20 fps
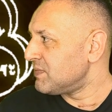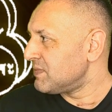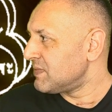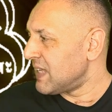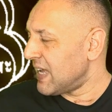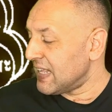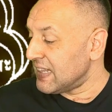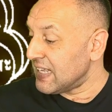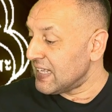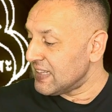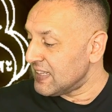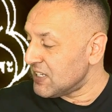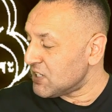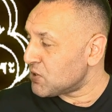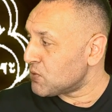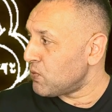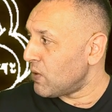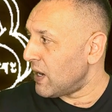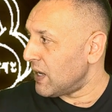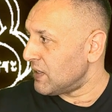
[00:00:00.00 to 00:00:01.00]
And then
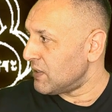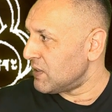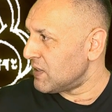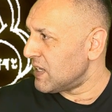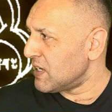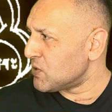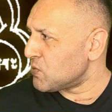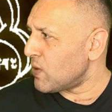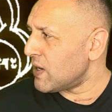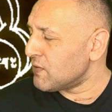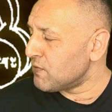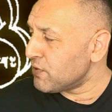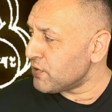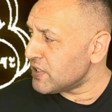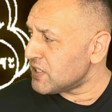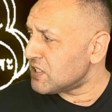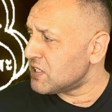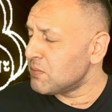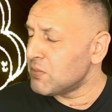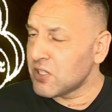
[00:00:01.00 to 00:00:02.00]
this one, there's one very
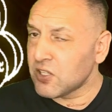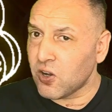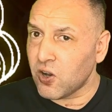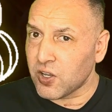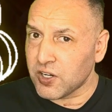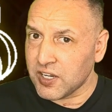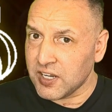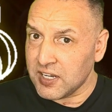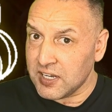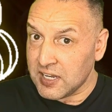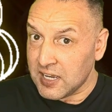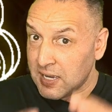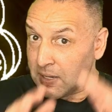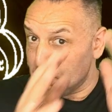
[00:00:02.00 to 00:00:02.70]
similar on a